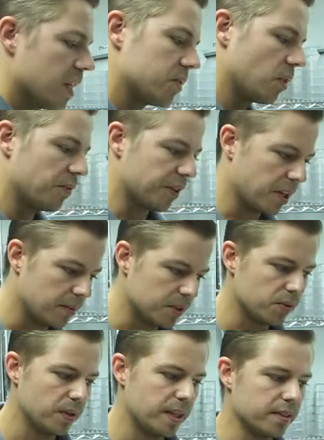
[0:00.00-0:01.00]
So if it
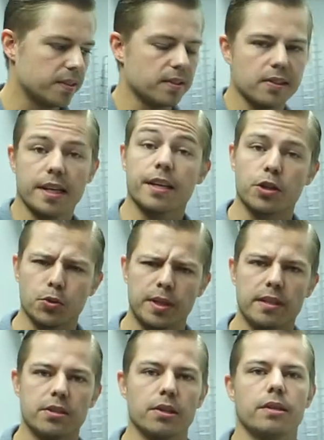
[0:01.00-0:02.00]
comes to an instance like a
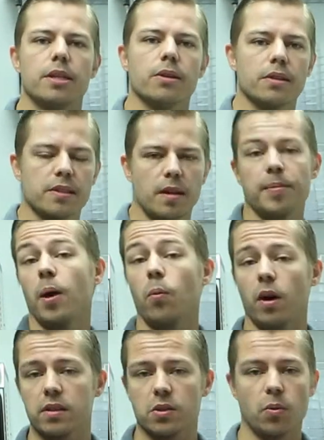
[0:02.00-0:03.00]
green turkey or a sub that
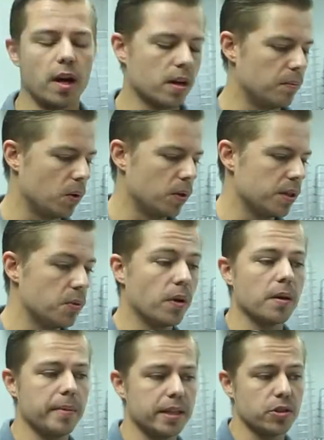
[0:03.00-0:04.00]
wants guacamole, you
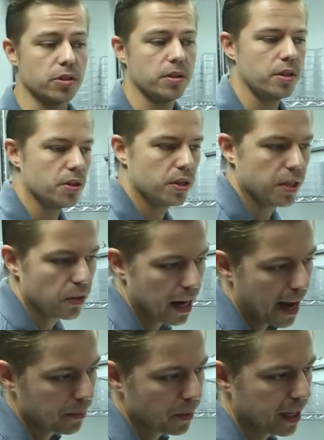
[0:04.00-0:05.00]
want to make sure that you can
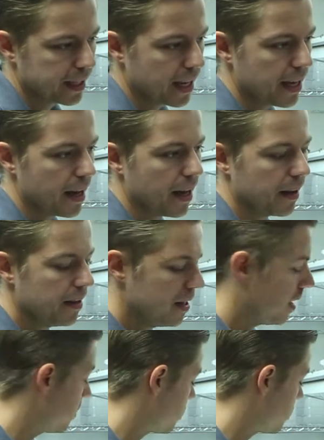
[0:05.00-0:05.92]
grab like a